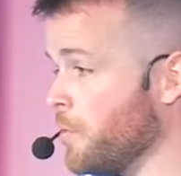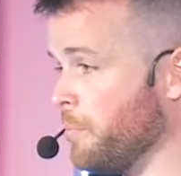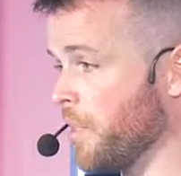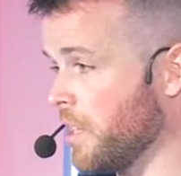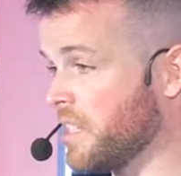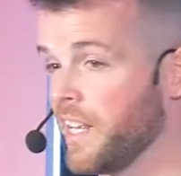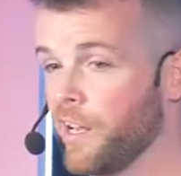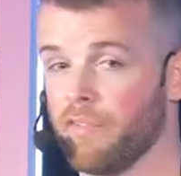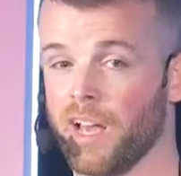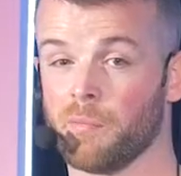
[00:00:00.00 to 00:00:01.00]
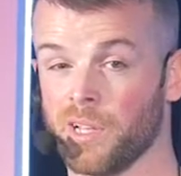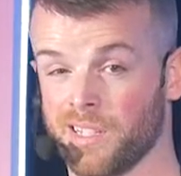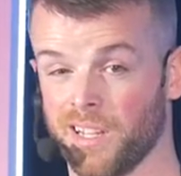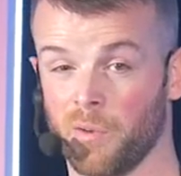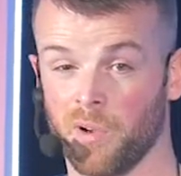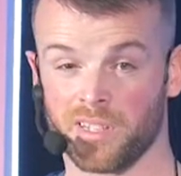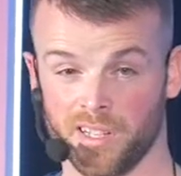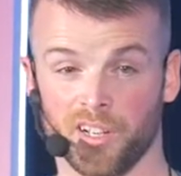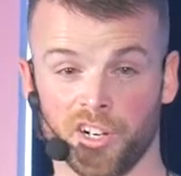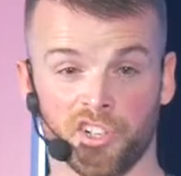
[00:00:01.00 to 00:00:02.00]
it because they love animals and they want
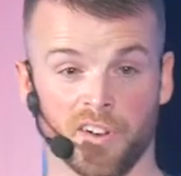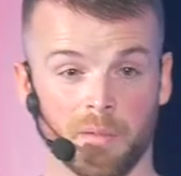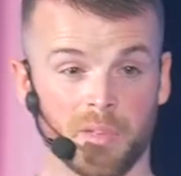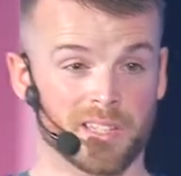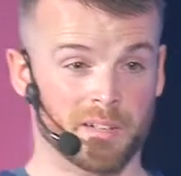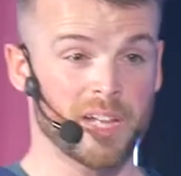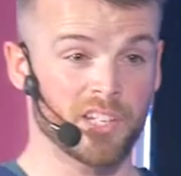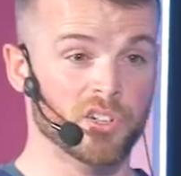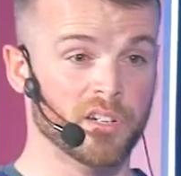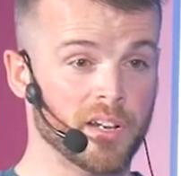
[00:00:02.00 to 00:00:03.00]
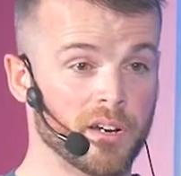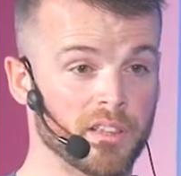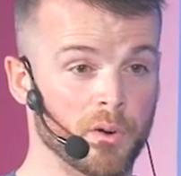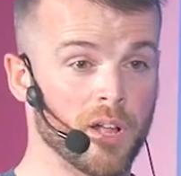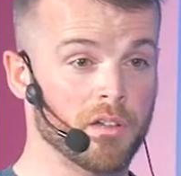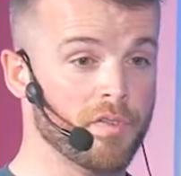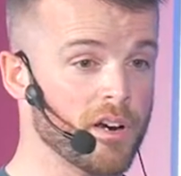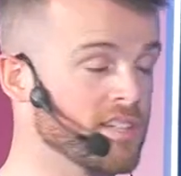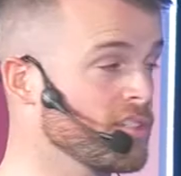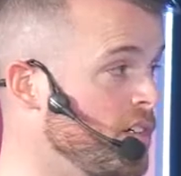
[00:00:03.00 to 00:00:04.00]
to nurture animals and make sure their
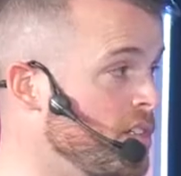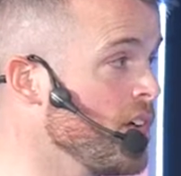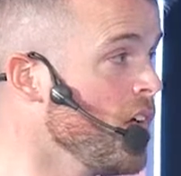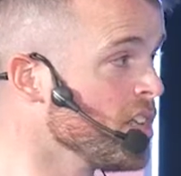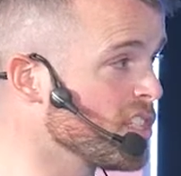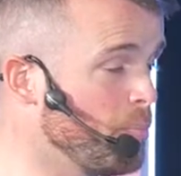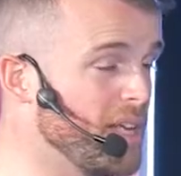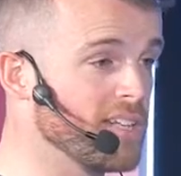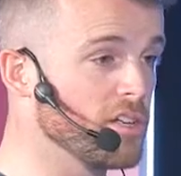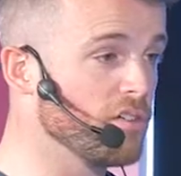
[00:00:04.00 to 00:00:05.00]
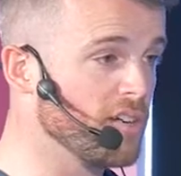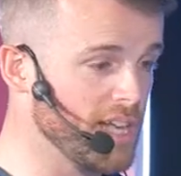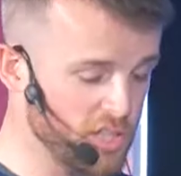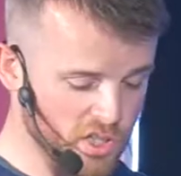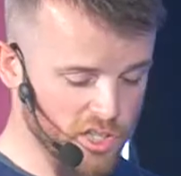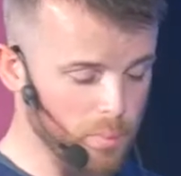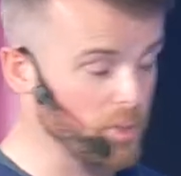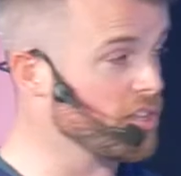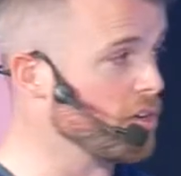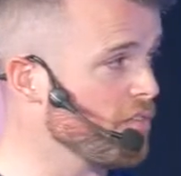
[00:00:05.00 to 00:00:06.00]
welfare is good. So build a good relationship
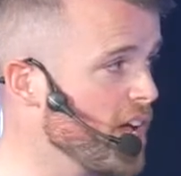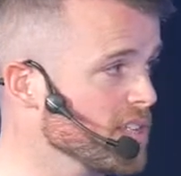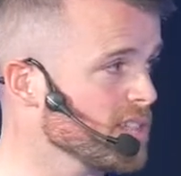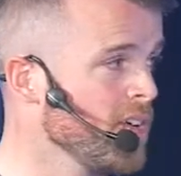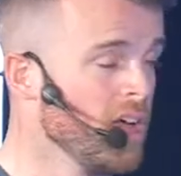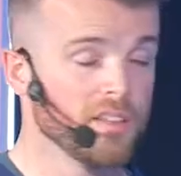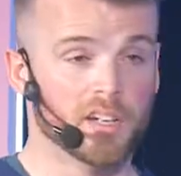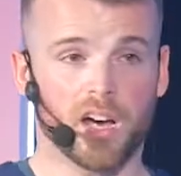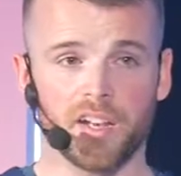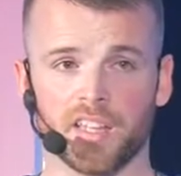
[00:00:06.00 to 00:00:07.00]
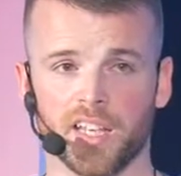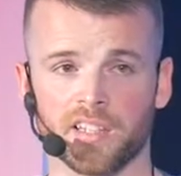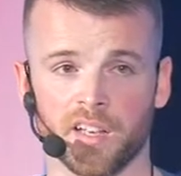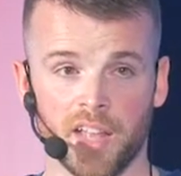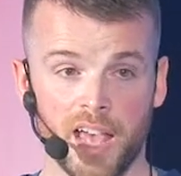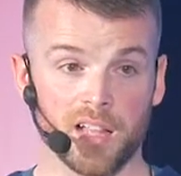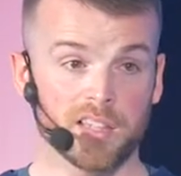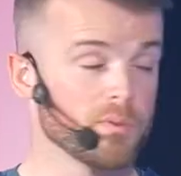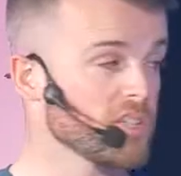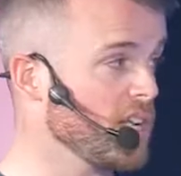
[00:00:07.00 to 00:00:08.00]
with your vets. The kind of things on
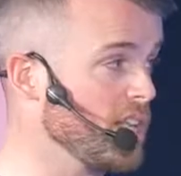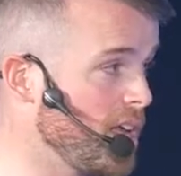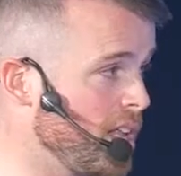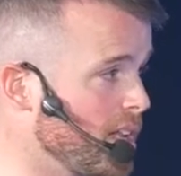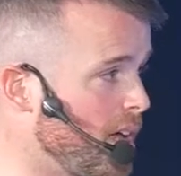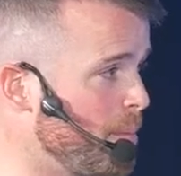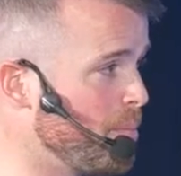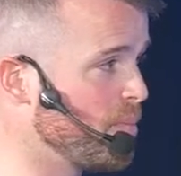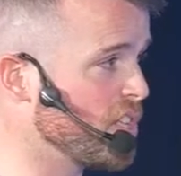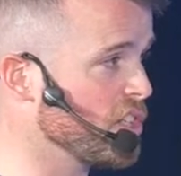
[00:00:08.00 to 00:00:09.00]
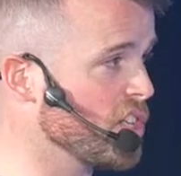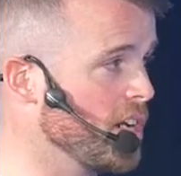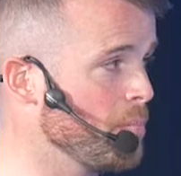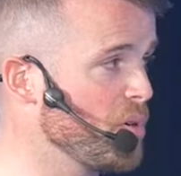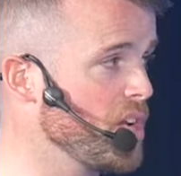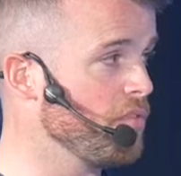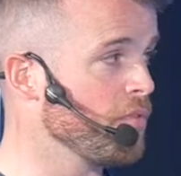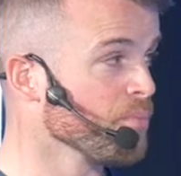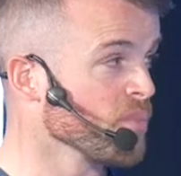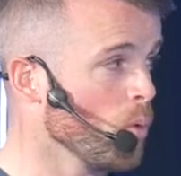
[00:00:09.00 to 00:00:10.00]
health, which I'll touch on in brief,
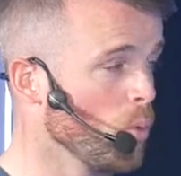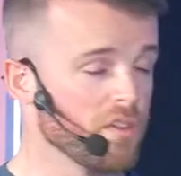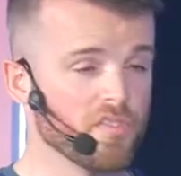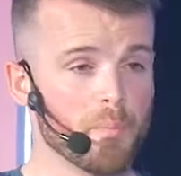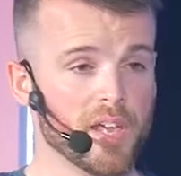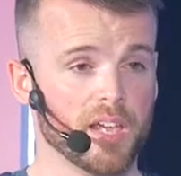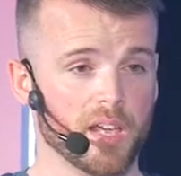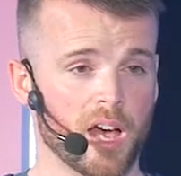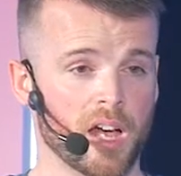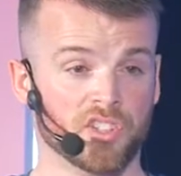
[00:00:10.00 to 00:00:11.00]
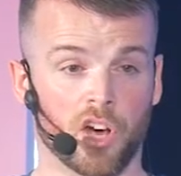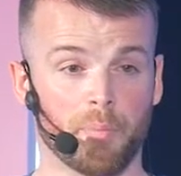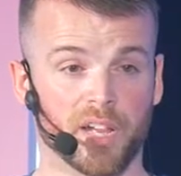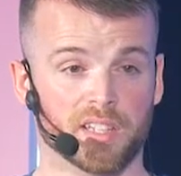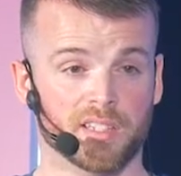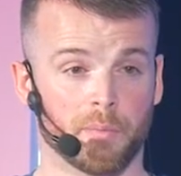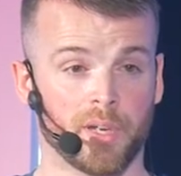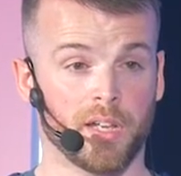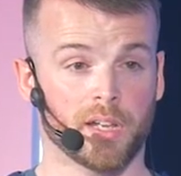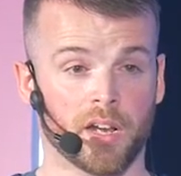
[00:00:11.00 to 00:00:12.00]
one of the big topics that
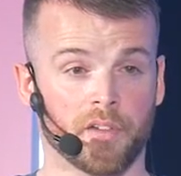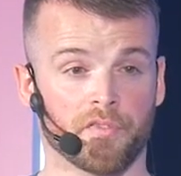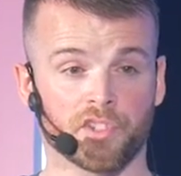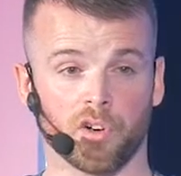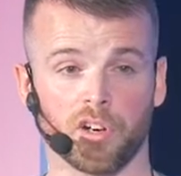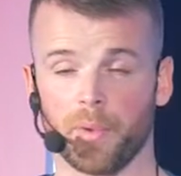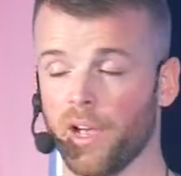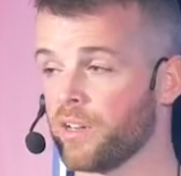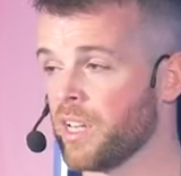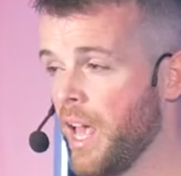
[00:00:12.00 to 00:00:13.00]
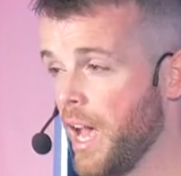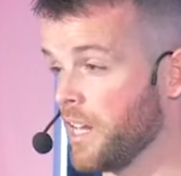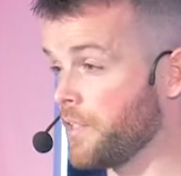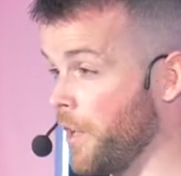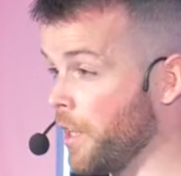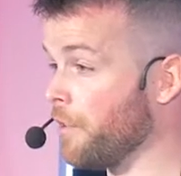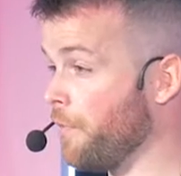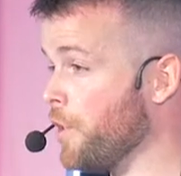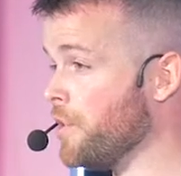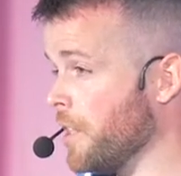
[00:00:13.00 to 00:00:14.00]
we kind of talk about, and it's very
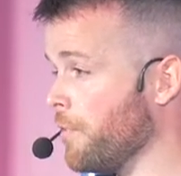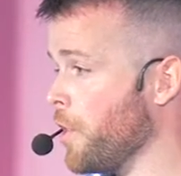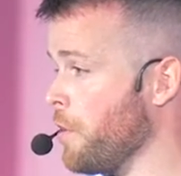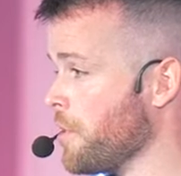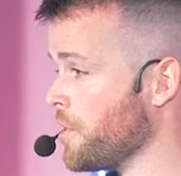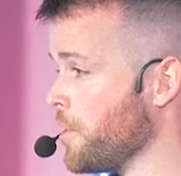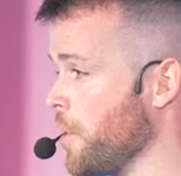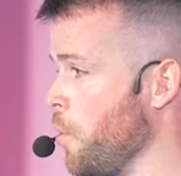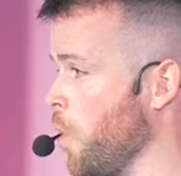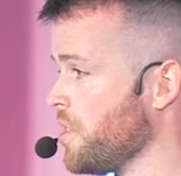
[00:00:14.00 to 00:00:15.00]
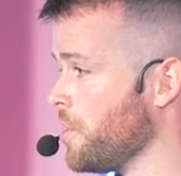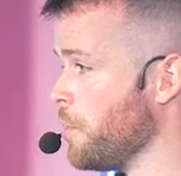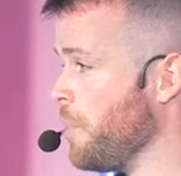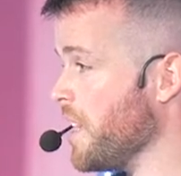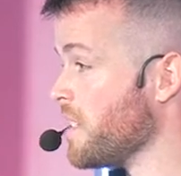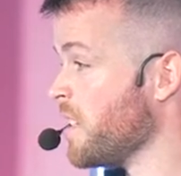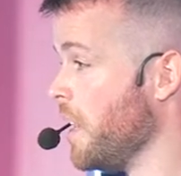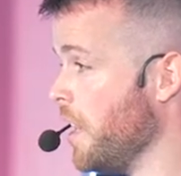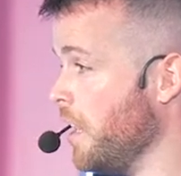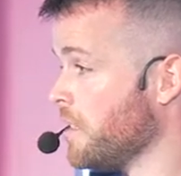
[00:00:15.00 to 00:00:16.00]
confusing for owners to know what to do best,
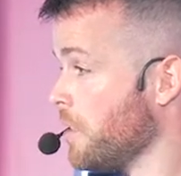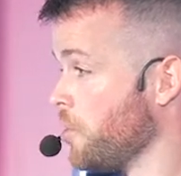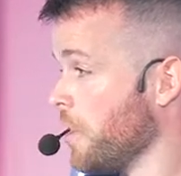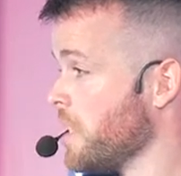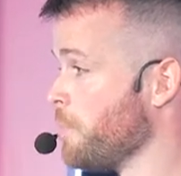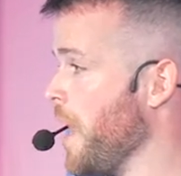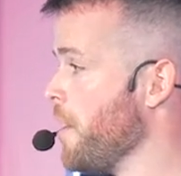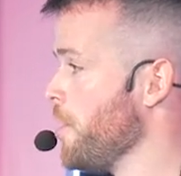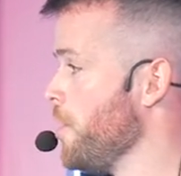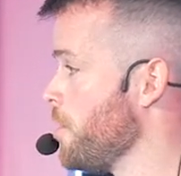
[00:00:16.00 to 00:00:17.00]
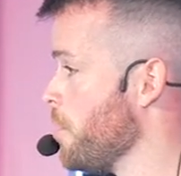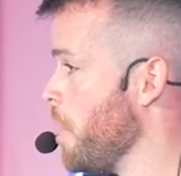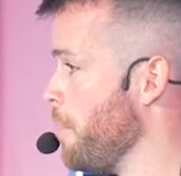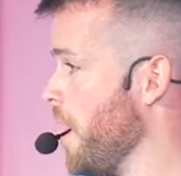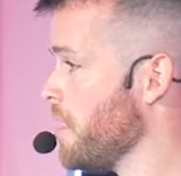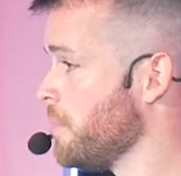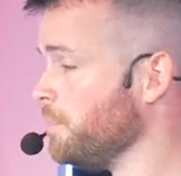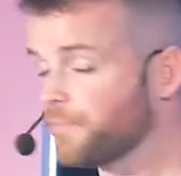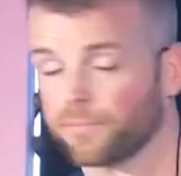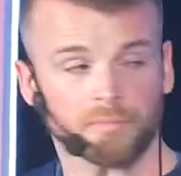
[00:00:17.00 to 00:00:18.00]
is should I spay or neuter my pet?
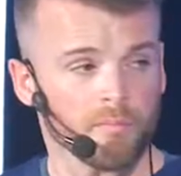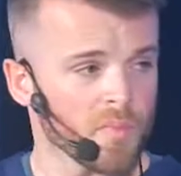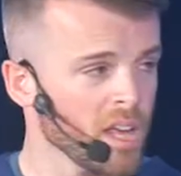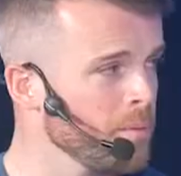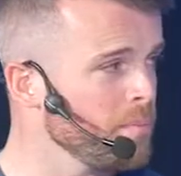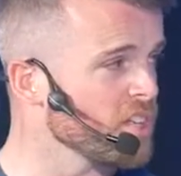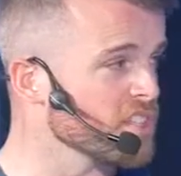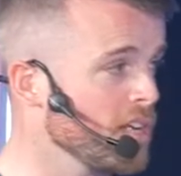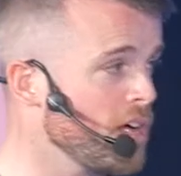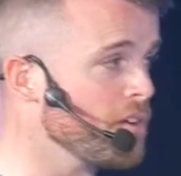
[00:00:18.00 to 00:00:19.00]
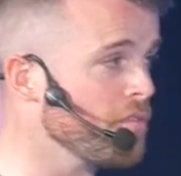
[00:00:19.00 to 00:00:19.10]
There's a lot